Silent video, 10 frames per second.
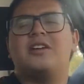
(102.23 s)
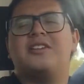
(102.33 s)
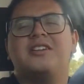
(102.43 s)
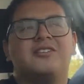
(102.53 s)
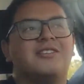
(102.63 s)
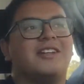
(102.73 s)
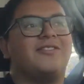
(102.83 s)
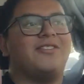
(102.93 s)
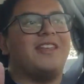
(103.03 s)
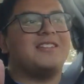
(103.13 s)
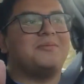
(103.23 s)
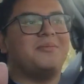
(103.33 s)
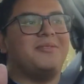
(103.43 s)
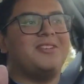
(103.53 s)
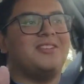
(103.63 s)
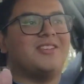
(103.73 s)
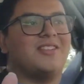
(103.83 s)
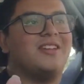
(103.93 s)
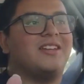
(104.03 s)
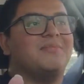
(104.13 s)
not legal if that's what you're
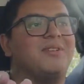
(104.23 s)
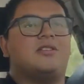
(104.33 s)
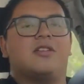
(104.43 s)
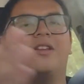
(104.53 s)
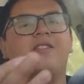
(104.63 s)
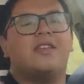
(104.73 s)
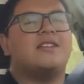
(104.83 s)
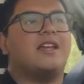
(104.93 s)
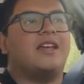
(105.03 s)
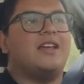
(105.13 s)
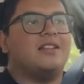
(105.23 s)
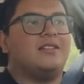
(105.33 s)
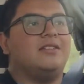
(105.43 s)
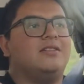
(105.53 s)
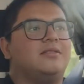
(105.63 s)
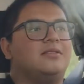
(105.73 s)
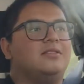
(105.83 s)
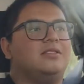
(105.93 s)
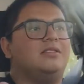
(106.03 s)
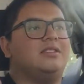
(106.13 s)
thinking. Certain things I can't
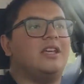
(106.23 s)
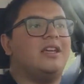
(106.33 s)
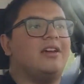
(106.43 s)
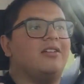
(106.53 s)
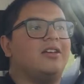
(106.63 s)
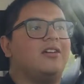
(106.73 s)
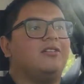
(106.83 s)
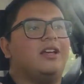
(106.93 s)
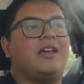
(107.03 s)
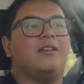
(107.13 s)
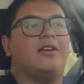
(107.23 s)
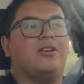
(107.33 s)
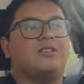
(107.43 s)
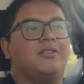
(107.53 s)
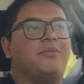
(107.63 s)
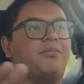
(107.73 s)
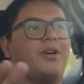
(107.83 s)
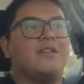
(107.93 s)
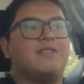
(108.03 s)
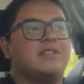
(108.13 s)
say out loud, and also
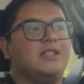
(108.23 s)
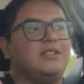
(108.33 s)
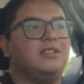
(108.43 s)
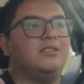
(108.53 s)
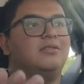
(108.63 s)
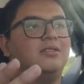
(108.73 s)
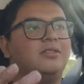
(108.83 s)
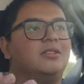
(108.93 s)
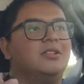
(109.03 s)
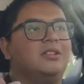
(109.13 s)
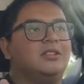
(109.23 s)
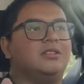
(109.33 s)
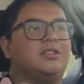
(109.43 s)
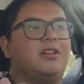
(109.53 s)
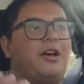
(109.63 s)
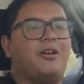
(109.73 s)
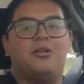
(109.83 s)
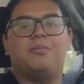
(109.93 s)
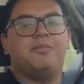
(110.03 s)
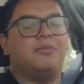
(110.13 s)
privacy too. So I
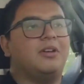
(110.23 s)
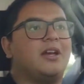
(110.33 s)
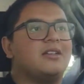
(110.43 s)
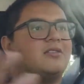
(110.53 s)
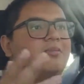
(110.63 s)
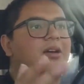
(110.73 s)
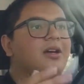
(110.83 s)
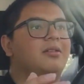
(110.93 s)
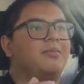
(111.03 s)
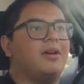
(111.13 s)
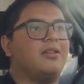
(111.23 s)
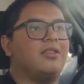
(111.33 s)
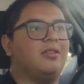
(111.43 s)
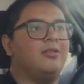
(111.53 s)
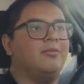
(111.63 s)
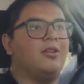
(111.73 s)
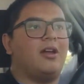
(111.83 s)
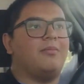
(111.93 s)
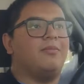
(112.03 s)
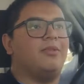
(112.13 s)
hope you guys don't mind about
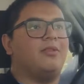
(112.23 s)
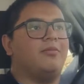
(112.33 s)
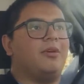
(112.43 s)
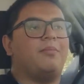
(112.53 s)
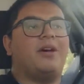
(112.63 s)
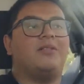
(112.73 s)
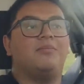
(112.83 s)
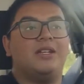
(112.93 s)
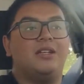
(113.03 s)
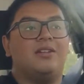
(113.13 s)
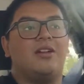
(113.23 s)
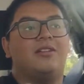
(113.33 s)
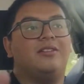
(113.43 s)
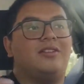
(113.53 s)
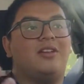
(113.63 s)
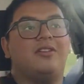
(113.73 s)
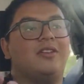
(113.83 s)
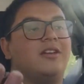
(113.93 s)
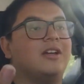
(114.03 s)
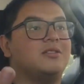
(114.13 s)
not about me not telling
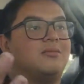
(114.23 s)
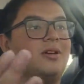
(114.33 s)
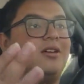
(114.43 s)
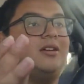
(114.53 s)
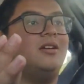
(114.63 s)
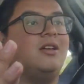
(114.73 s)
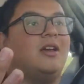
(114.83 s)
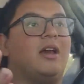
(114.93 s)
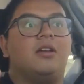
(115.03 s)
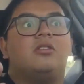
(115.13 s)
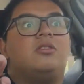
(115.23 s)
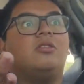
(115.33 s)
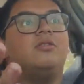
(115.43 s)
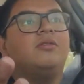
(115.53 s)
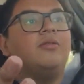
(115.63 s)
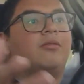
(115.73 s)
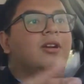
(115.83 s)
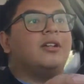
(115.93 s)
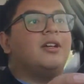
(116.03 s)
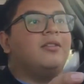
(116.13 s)
you guys what I do
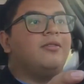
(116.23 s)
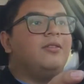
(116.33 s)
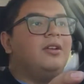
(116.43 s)
right now